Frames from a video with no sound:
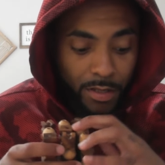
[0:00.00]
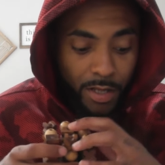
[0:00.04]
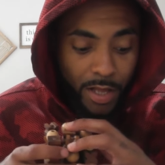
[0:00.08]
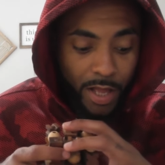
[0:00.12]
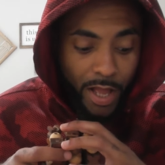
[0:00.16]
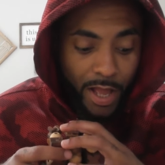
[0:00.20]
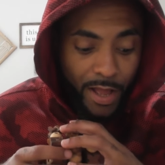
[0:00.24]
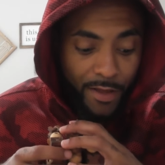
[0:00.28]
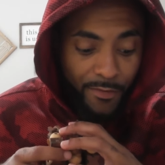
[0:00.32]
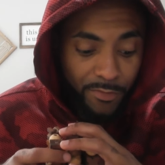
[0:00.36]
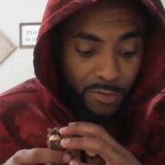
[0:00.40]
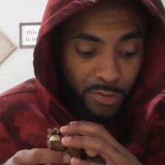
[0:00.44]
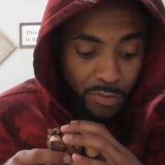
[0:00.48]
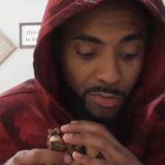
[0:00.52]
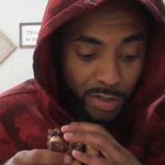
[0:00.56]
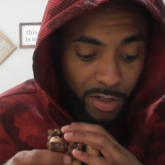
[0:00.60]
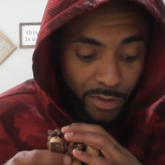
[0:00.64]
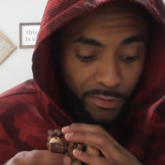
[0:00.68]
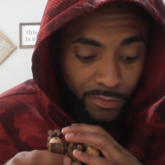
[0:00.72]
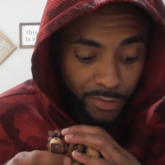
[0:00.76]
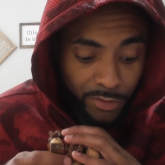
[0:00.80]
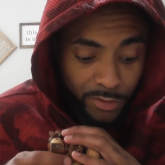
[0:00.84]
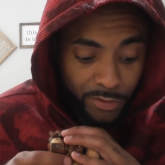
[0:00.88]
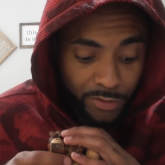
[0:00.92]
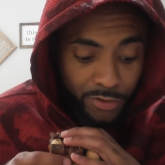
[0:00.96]
Have you
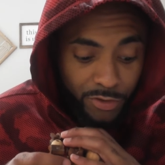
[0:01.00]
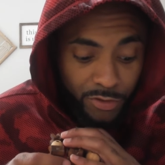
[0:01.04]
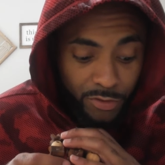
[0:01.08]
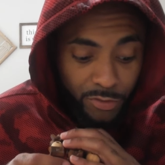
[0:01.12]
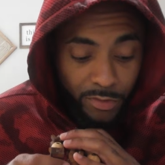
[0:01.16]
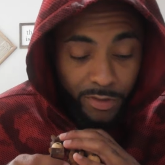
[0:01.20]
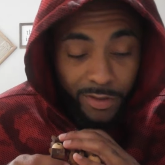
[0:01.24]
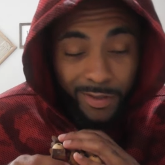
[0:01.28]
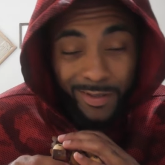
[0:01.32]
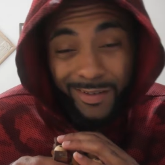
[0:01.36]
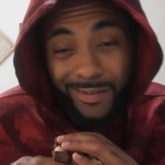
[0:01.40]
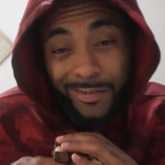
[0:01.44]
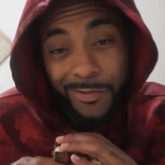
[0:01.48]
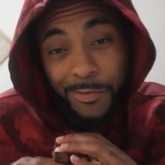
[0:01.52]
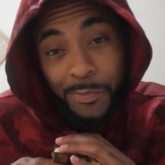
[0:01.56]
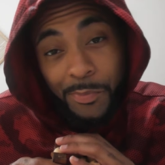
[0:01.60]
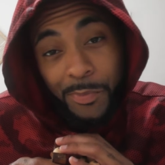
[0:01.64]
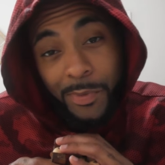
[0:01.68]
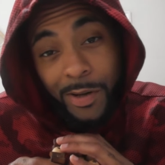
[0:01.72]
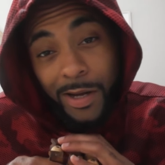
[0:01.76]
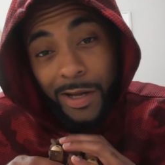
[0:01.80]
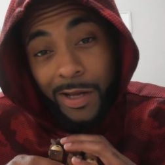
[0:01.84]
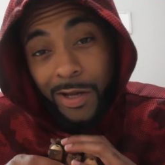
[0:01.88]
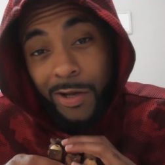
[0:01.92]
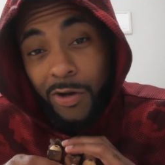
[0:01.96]
ever joined the
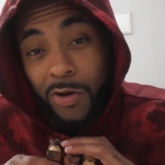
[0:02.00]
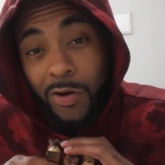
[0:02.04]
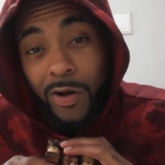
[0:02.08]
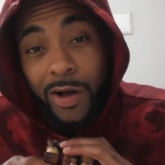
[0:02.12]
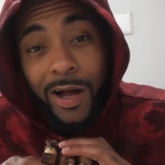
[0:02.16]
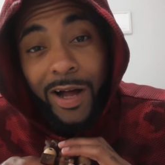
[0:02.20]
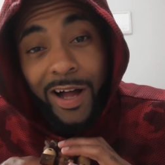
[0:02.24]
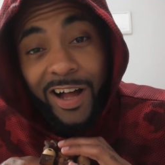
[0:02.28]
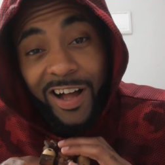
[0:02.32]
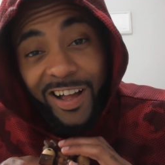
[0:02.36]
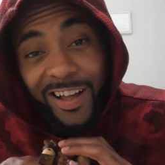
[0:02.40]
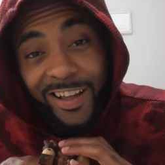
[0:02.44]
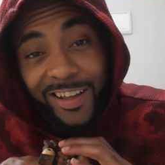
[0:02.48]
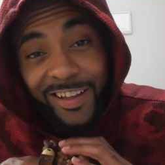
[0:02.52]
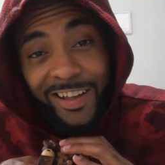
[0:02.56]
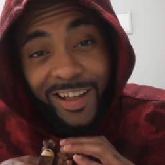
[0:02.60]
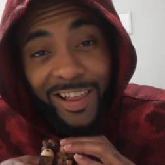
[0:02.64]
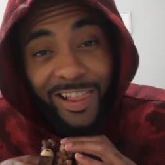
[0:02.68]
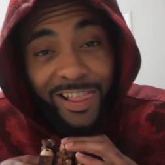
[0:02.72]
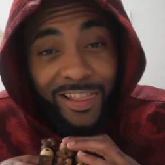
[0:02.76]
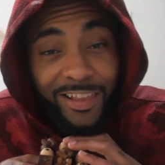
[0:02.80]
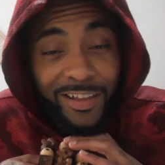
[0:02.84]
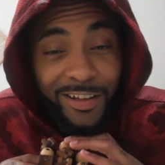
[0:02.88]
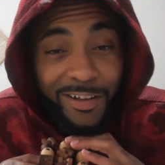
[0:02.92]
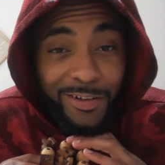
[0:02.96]
Mile High
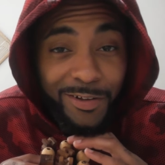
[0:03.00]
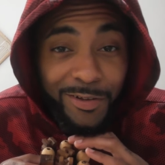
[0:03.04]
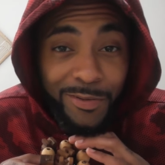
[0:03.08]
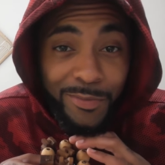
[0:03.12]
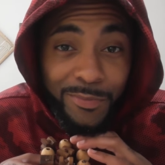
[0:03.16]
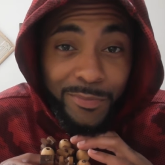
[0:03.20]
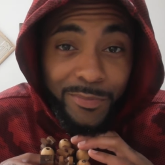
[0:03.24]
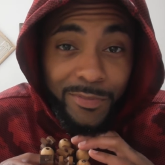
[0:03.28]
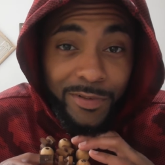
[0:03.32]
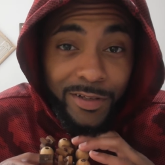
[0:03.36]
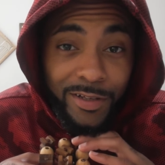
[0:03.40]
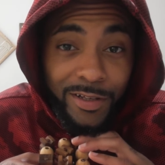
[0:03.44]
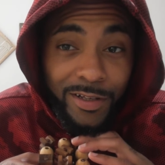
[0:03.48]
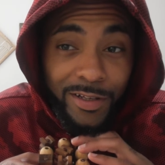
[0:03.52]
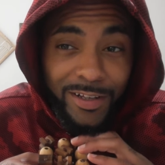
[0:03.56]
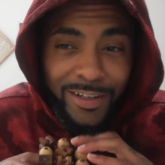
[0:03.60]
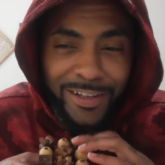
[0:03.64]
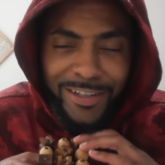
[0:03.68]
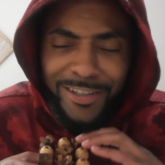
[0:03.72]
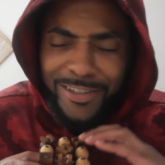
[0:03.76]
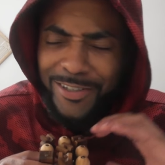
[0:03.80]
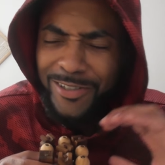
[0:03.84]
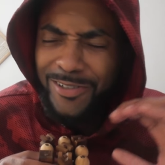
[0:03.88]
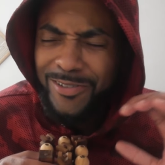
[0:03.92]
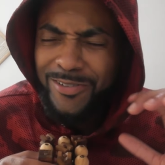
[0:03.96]
Club?
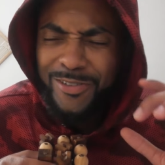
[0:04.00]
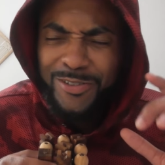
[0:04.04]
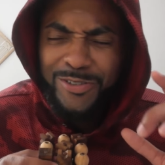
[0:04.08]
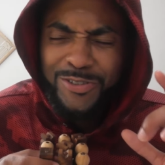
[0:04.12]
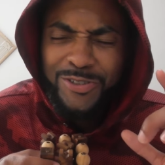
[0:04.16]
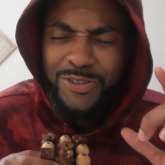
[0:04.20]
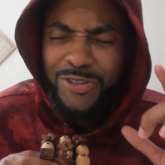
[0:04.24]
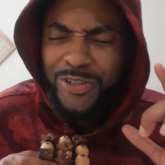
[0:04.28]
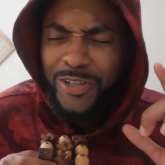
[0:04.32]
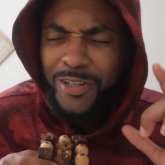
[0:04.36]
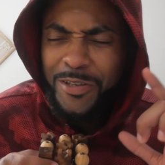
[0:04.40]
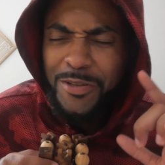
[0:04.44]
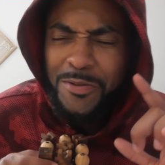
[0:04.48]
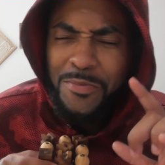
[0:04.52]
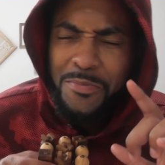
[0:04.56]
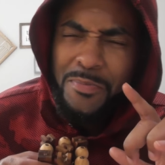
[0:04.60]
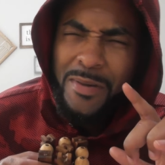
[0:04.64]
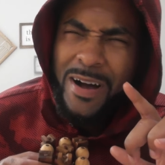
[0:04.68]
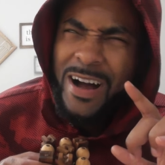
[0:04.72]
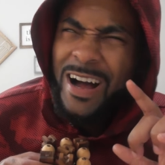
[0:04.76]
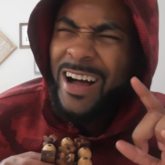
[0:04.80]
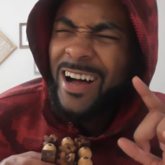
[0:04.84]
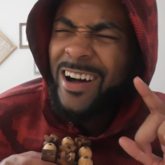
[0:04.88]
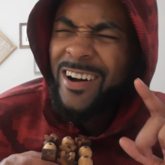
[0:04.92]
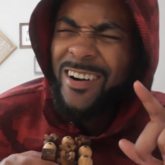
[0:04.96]
Gonna join the
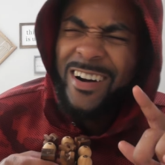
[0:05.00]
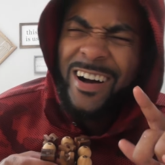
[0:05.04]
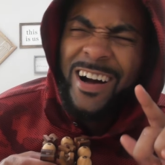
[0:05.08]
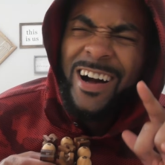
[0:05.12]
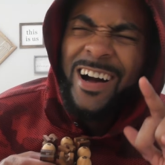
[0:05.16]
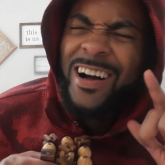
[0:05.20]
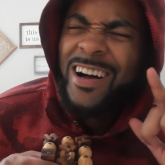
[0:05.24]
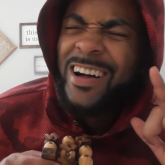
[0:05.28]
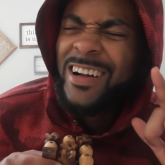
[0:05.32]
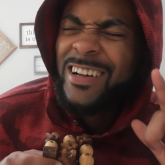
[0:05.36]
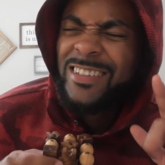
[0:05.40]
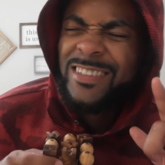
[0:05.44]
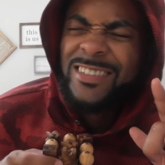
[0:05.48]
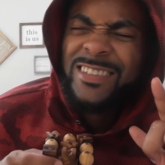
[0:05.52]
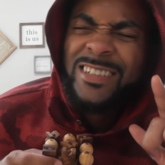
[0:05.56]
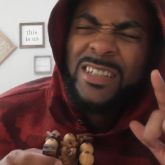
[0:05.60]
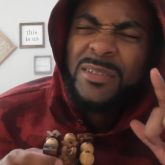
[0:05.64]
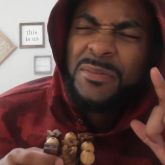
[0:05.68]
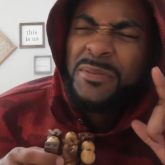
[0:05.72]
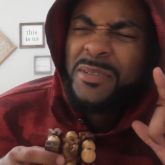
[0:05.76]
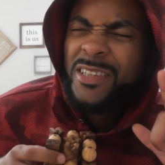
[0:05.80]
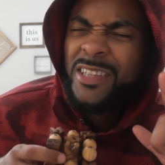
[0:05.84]
Mile High Club,